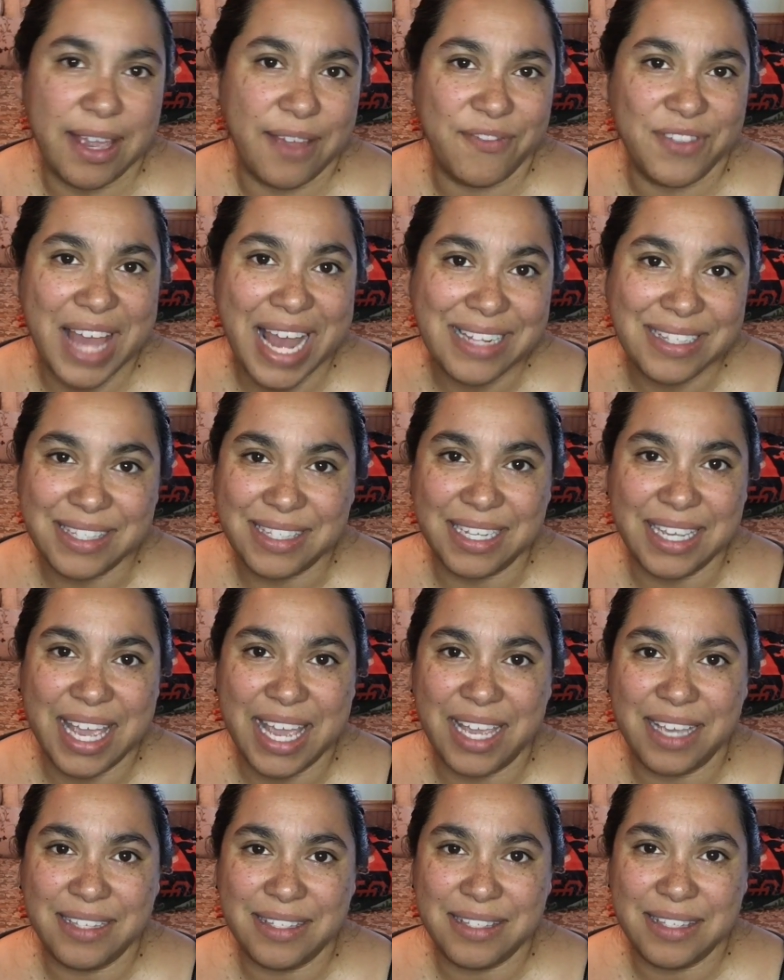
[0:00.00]
If that's the
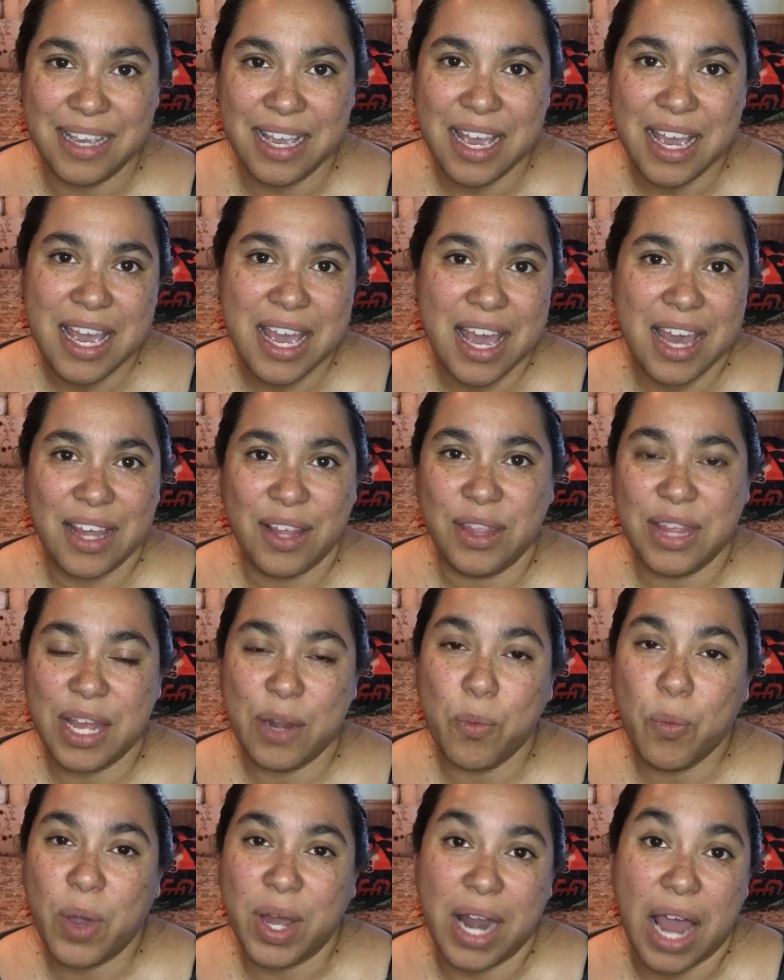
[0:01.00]
case,
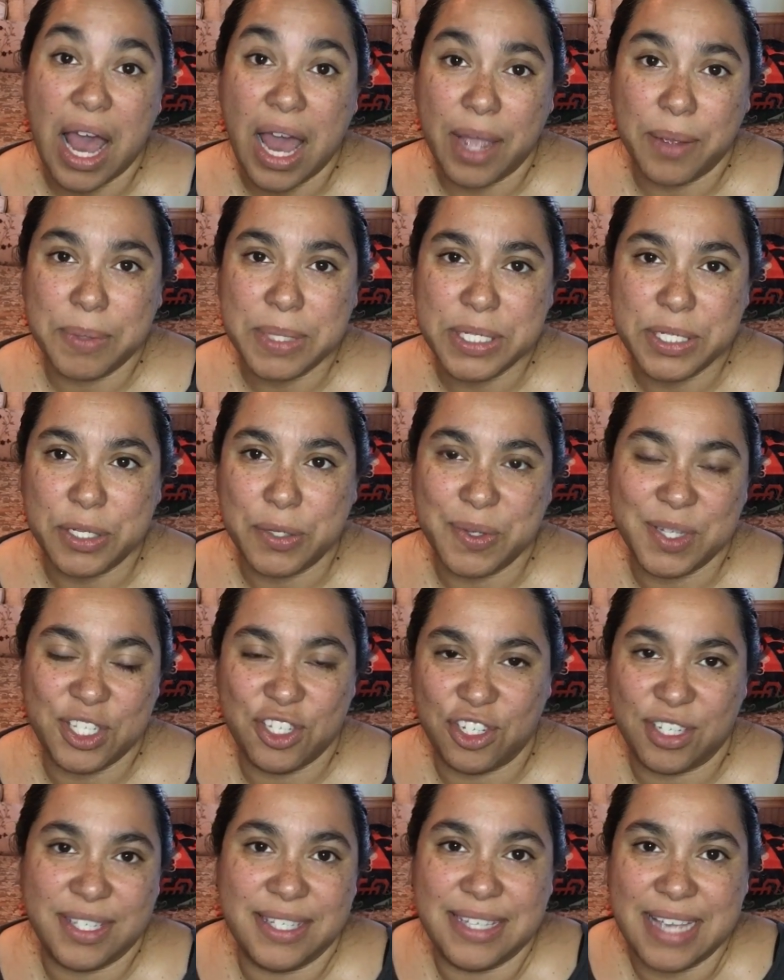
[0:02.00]
then what I would do is
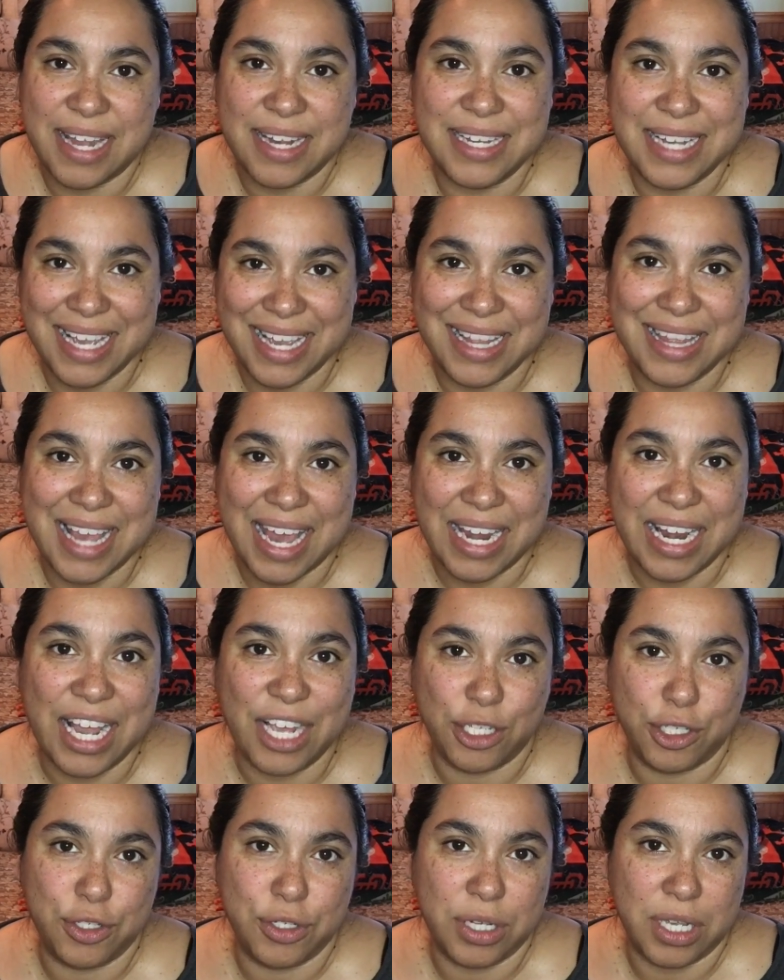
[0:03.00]
just send in that
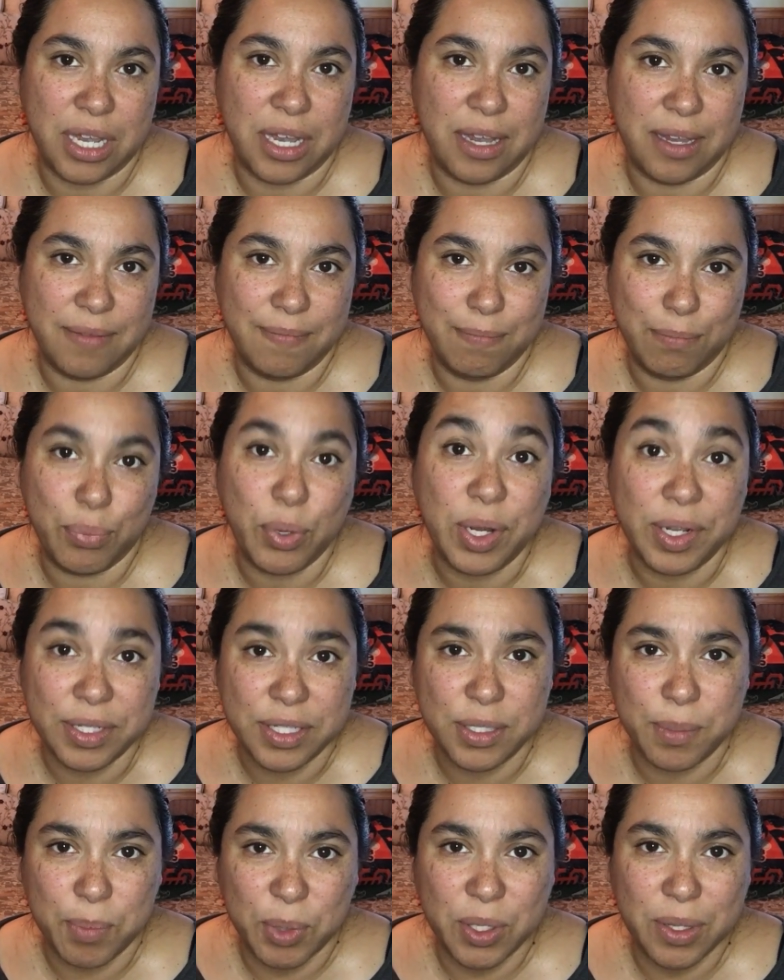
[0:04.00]
extra
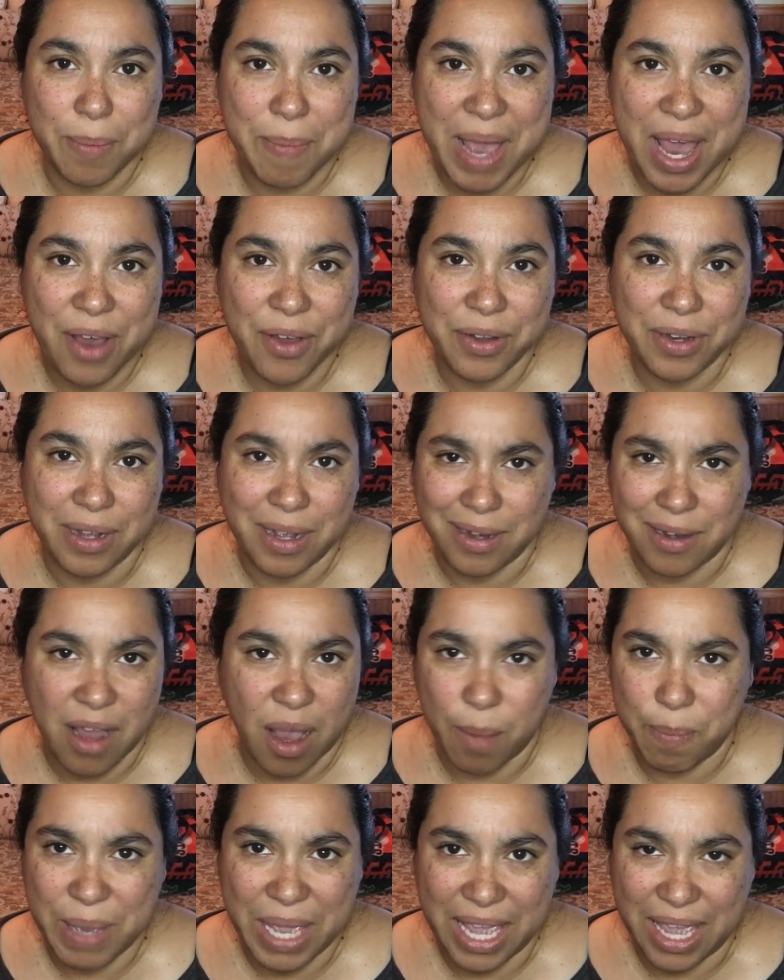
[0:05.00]
principal amount and
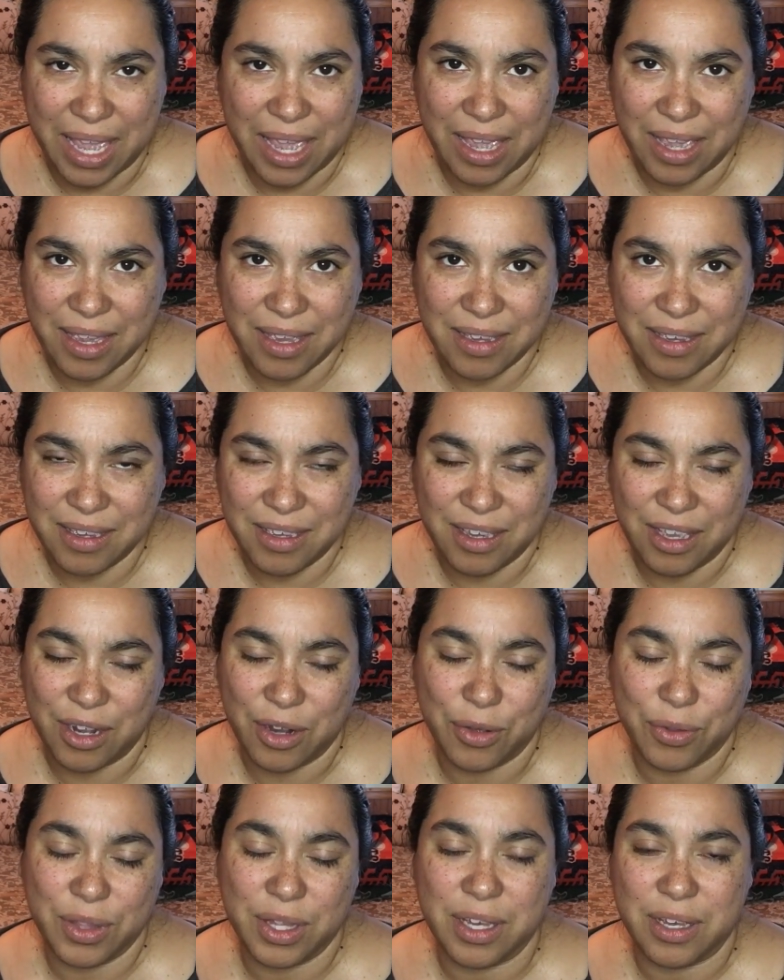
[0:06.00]
not pay,
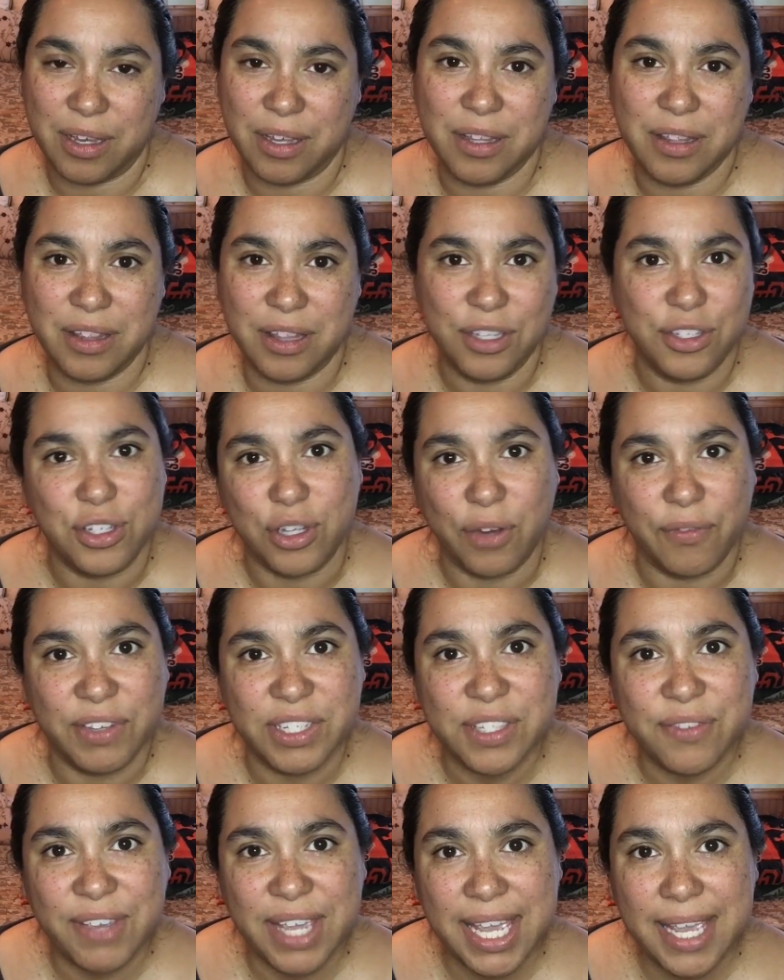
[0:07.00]
the
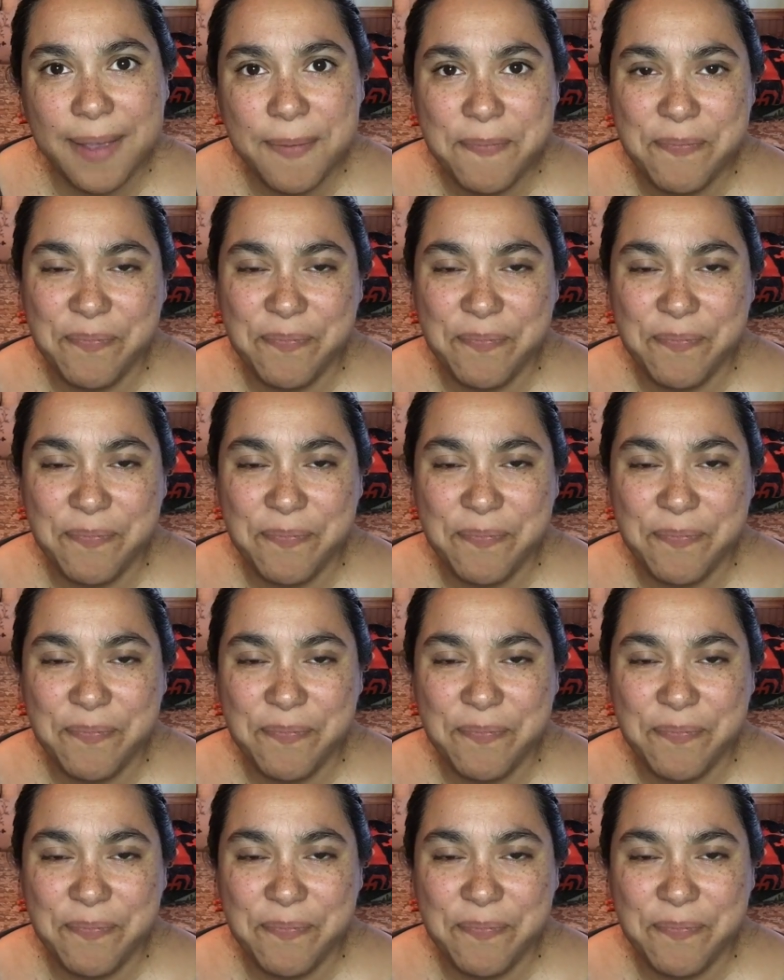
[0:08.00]
service fee.